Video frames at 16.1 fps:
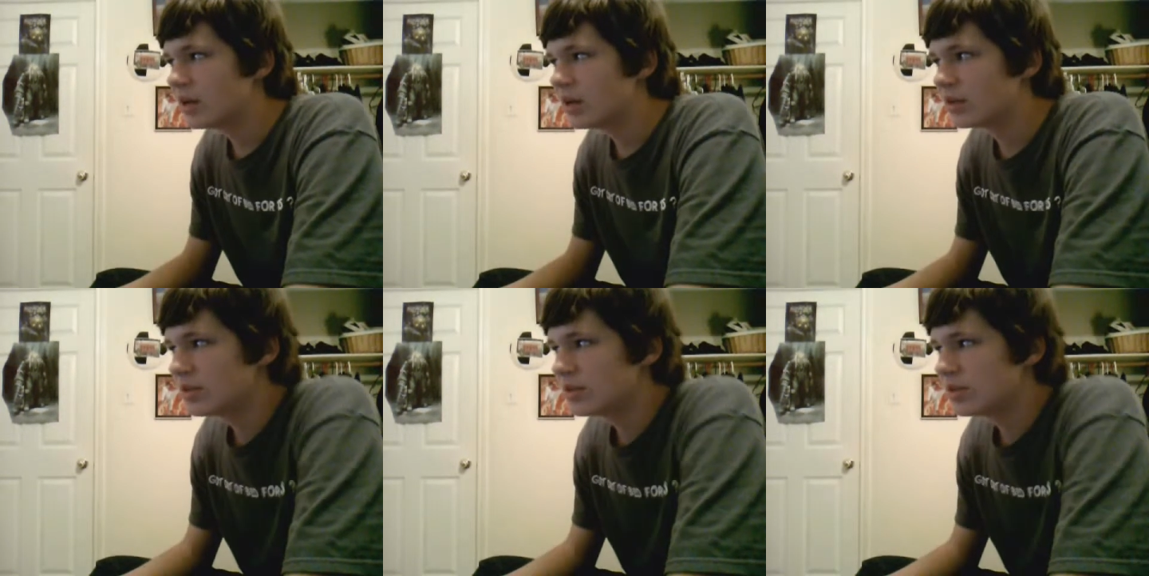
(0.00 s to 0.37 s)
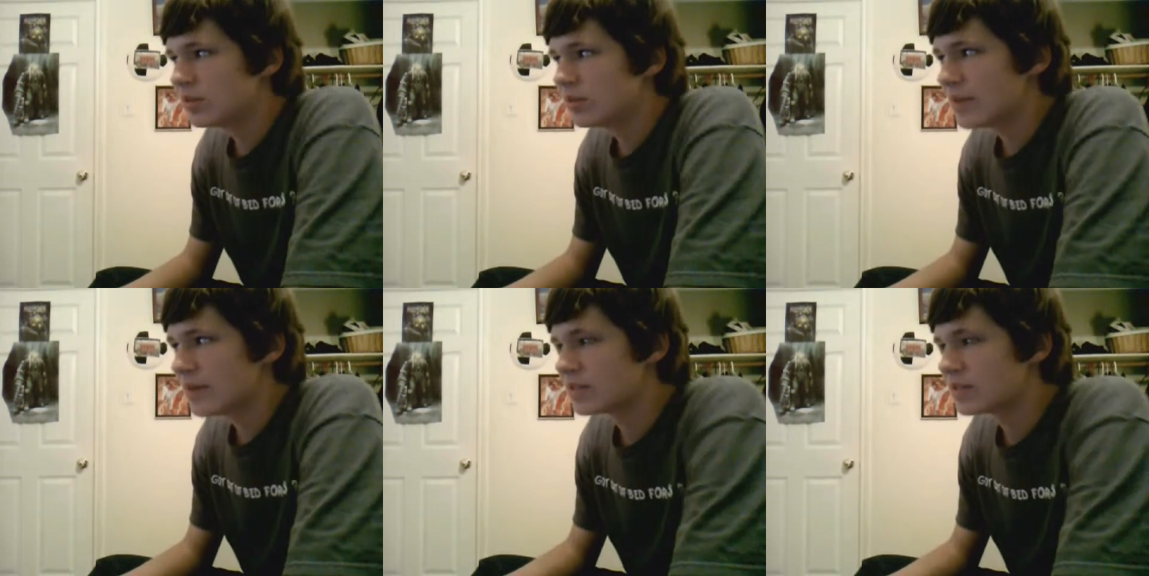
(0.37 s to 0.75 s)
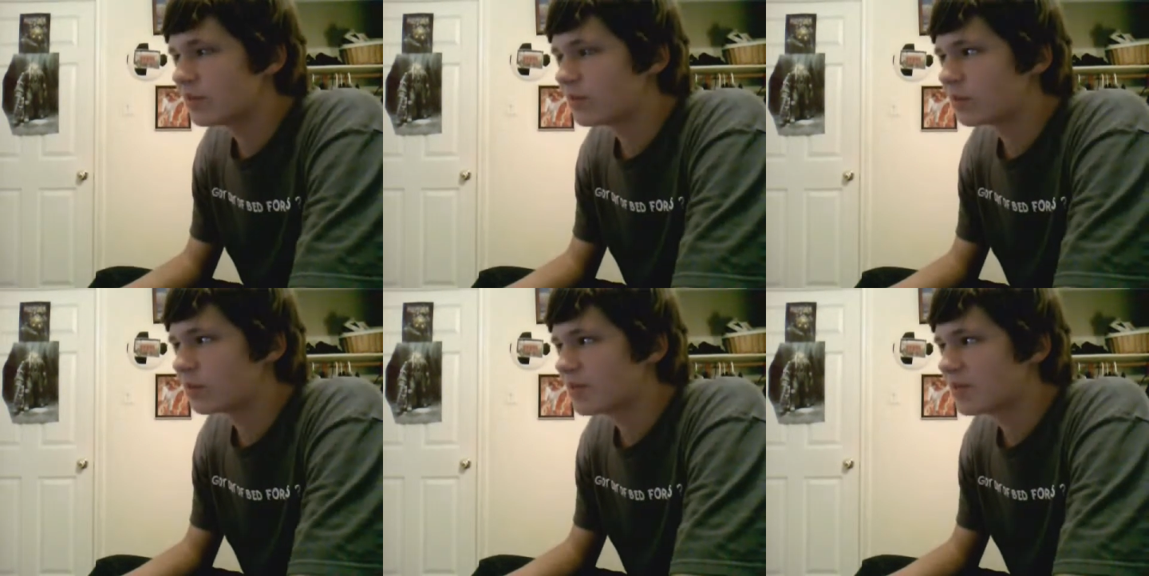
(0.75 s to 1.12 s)
I'll do Mass
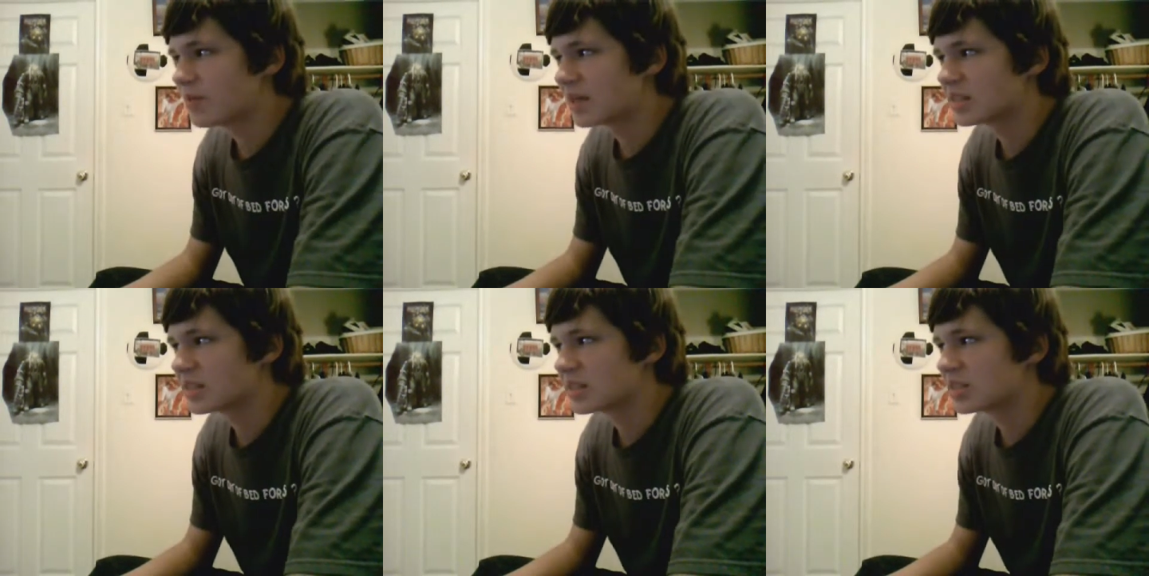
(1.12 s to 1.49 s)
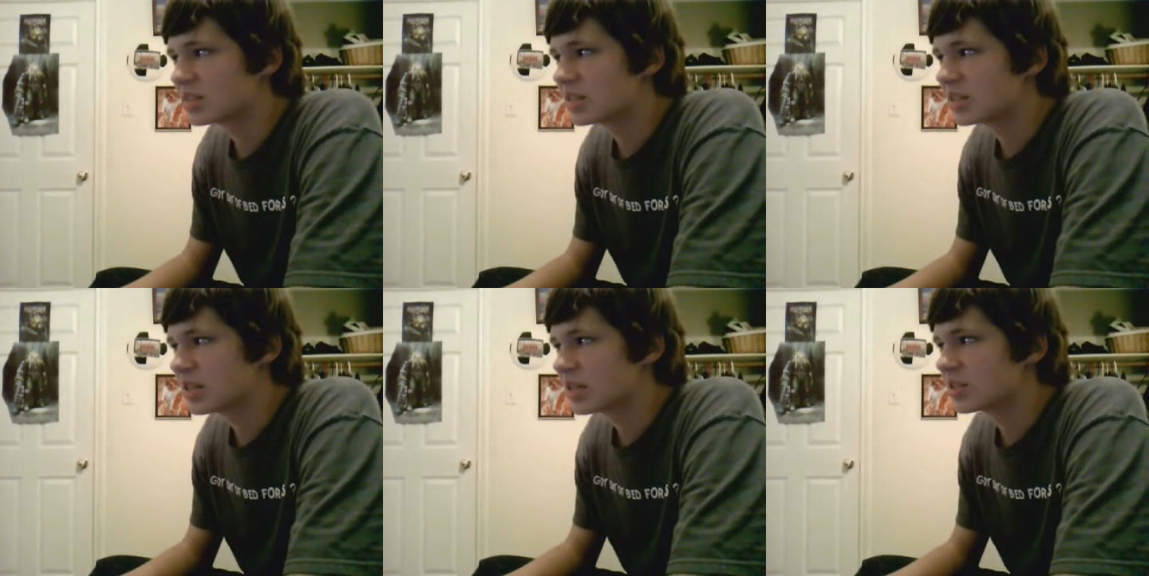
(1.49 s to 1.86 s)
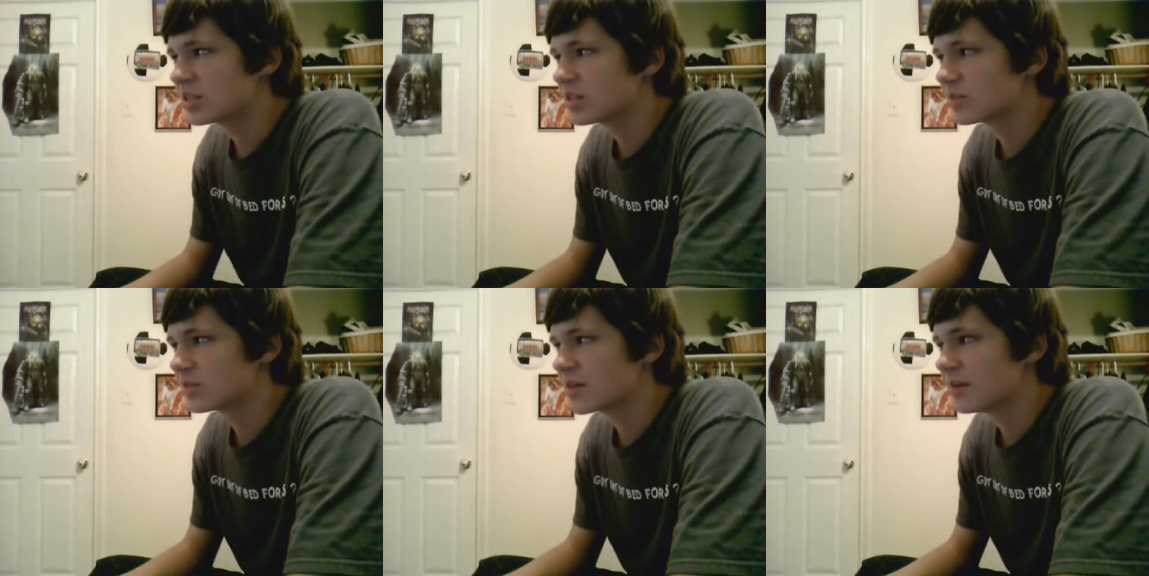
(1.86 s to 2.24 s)
Effect remakes at
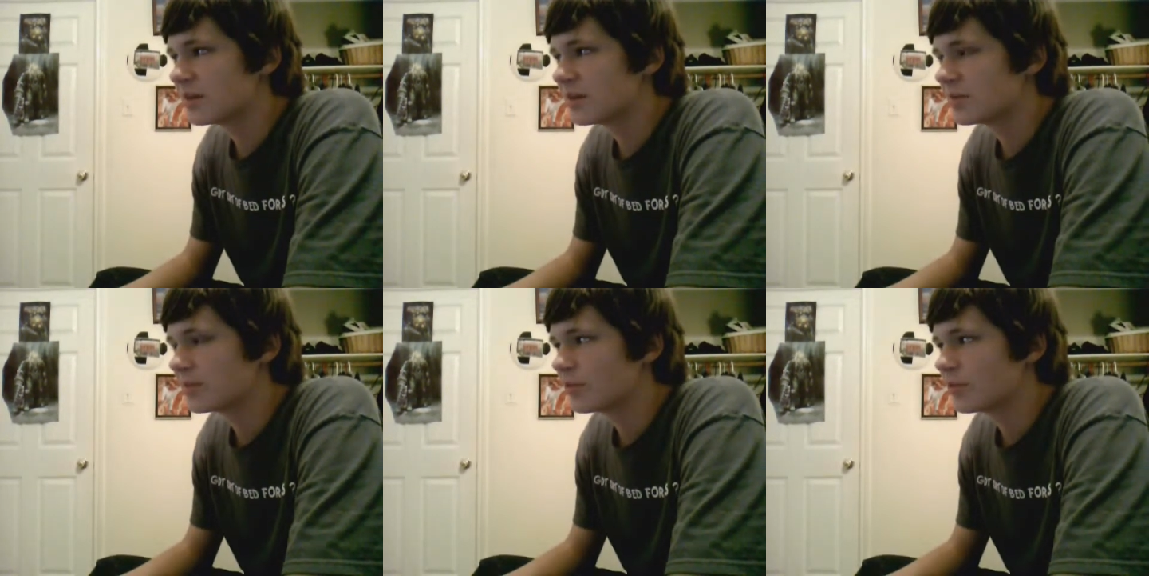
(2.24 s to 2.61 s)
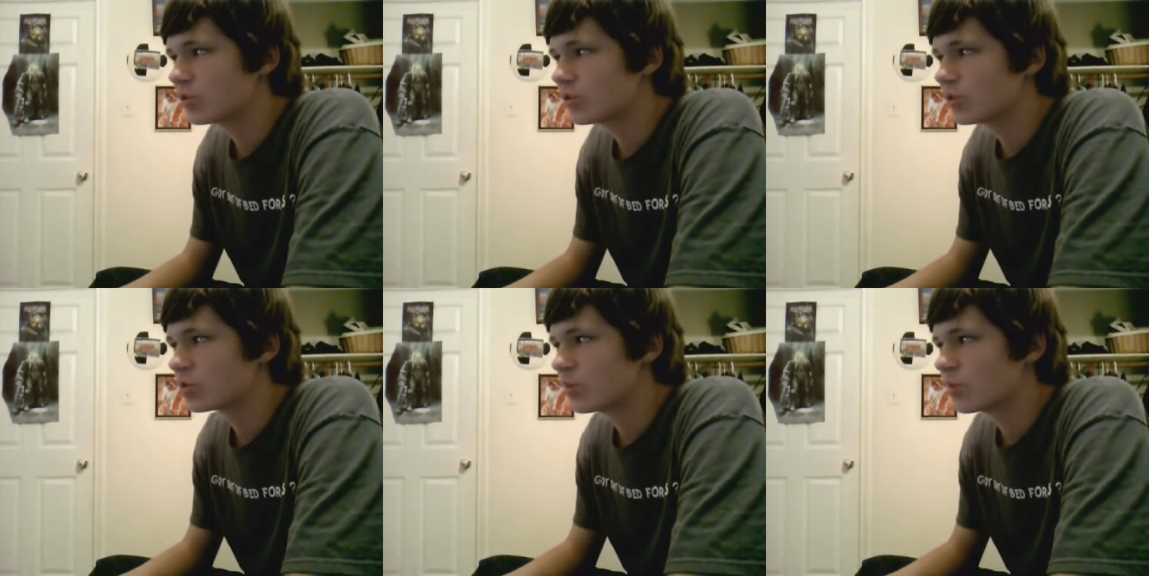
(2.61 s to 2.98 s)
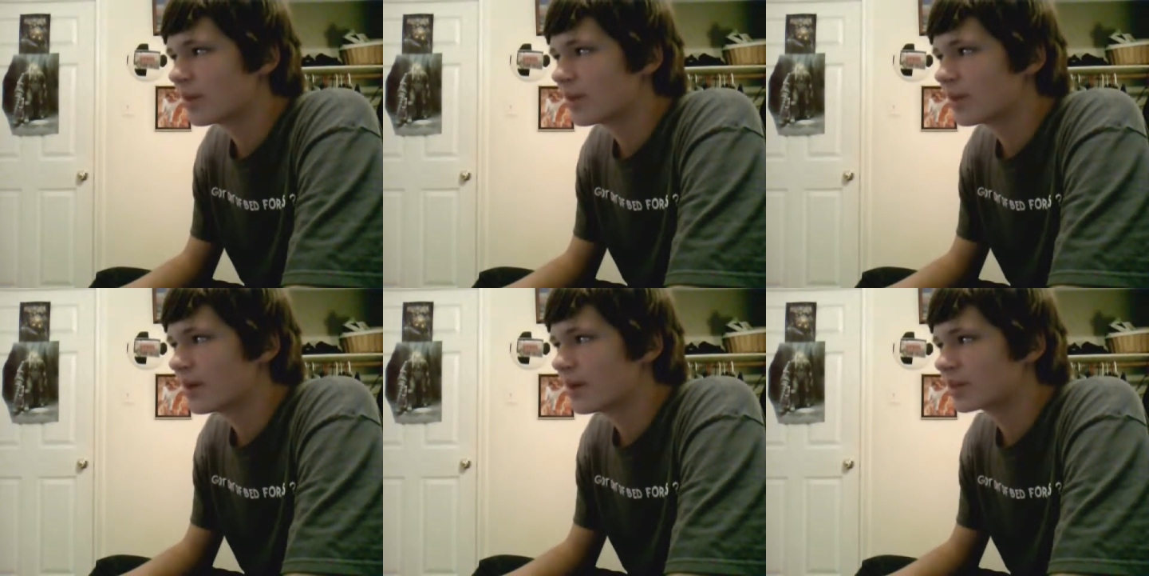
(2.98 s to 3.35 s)
some time in the future when
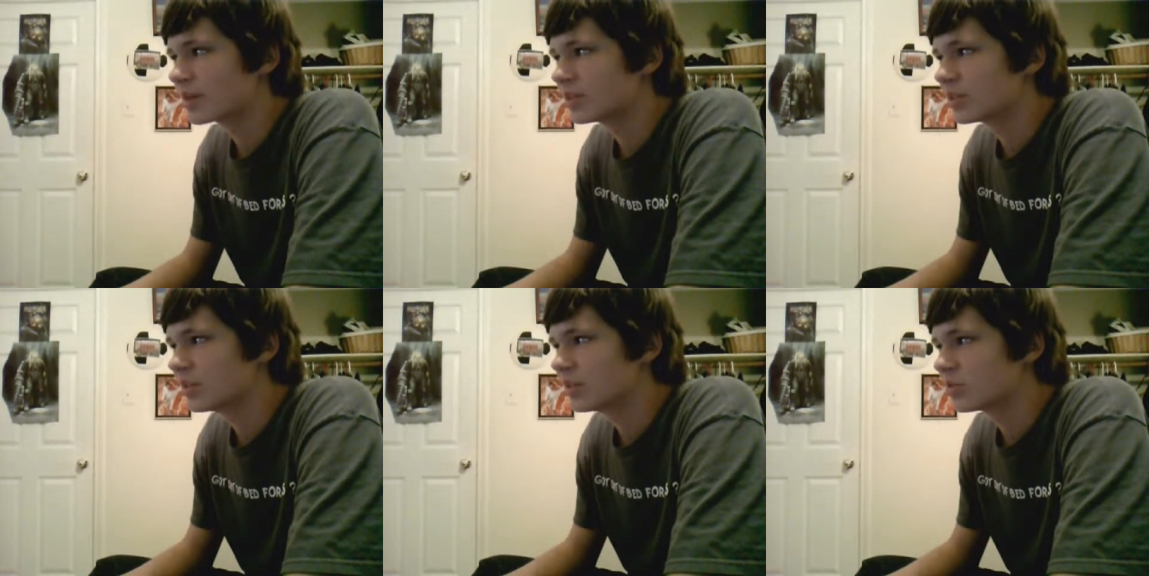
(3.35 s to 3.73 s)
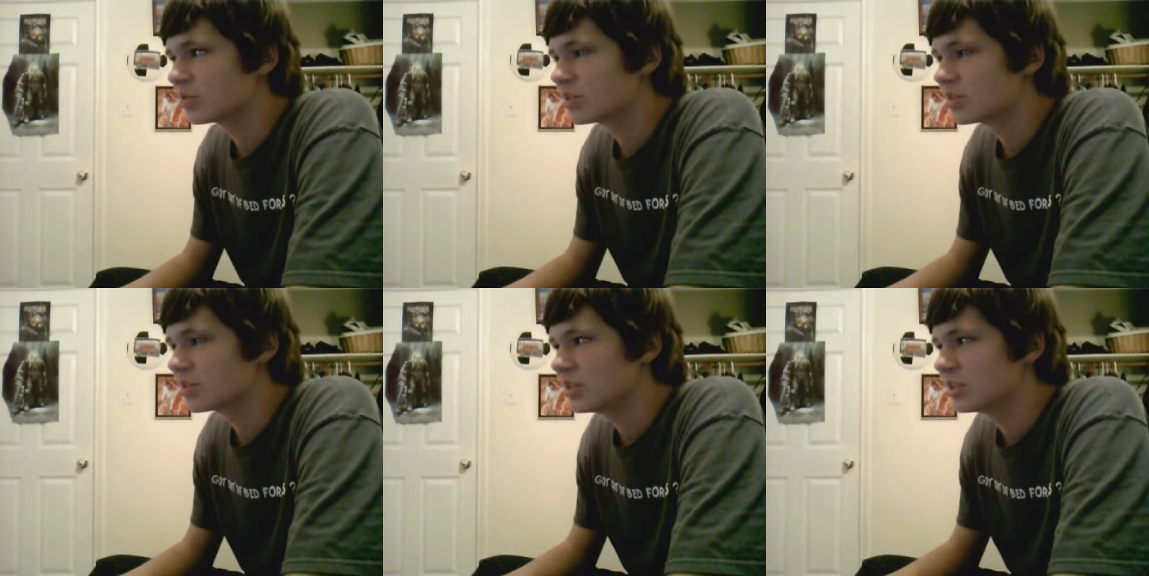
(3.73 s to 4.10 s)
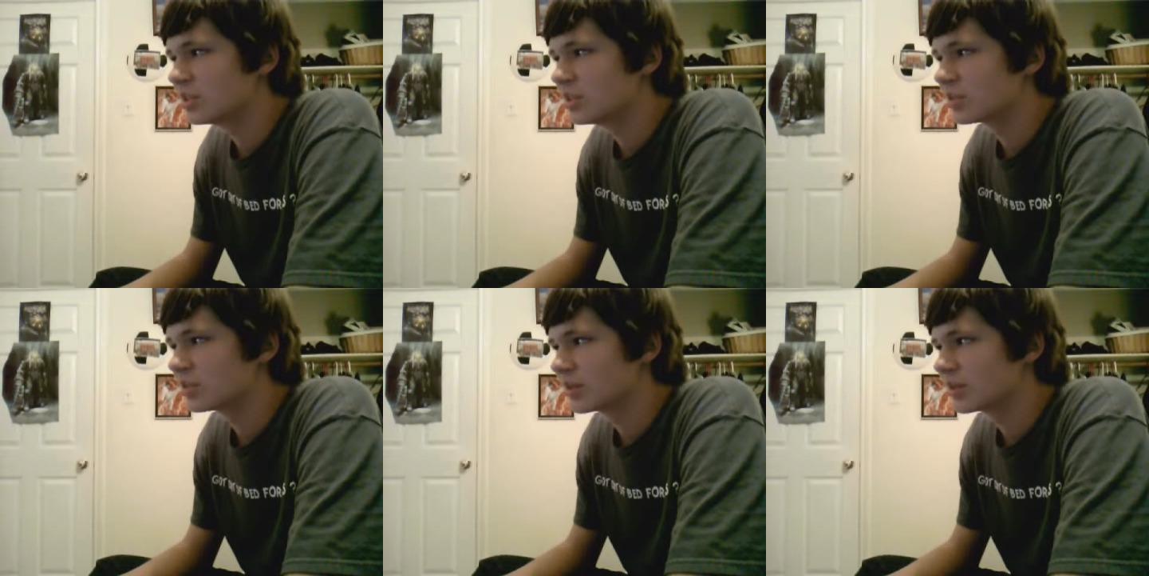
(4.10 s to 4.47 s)
I'm actually interested in
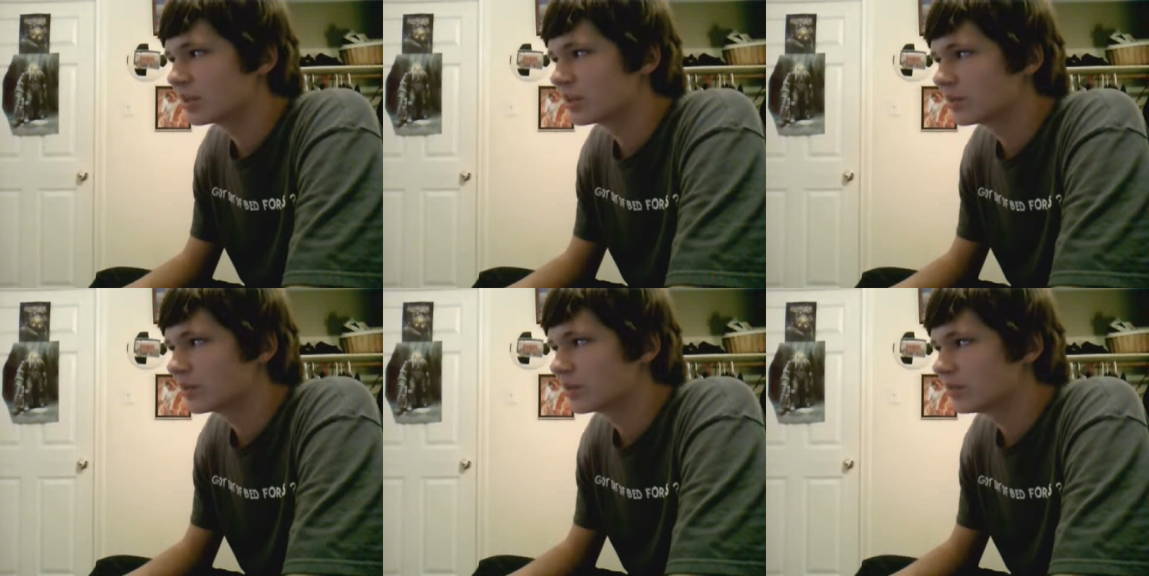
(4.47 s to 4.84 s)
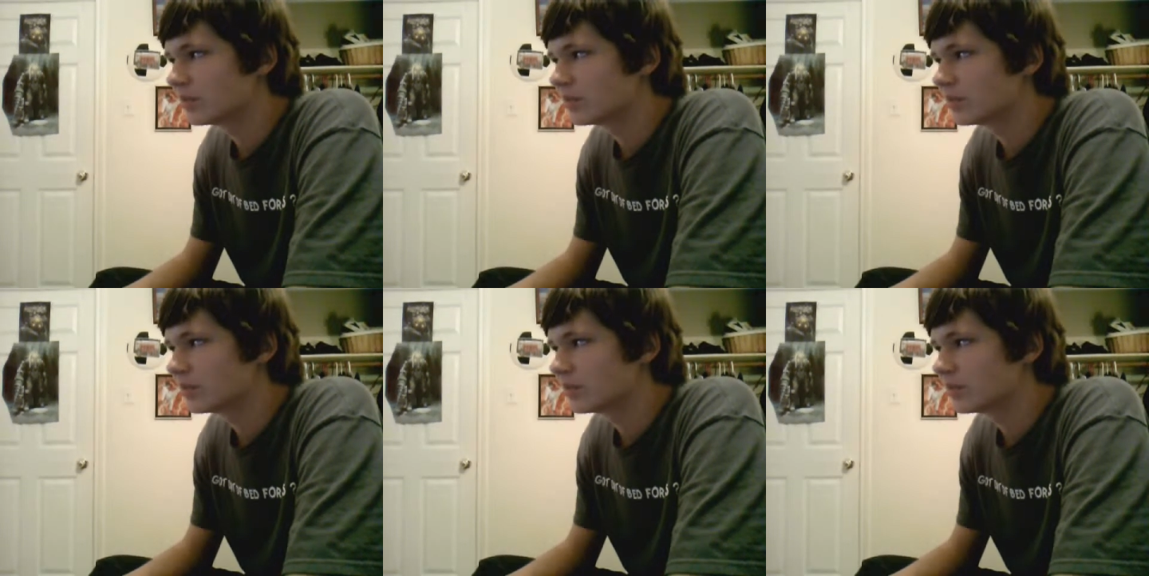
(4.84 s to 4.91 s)
doing it.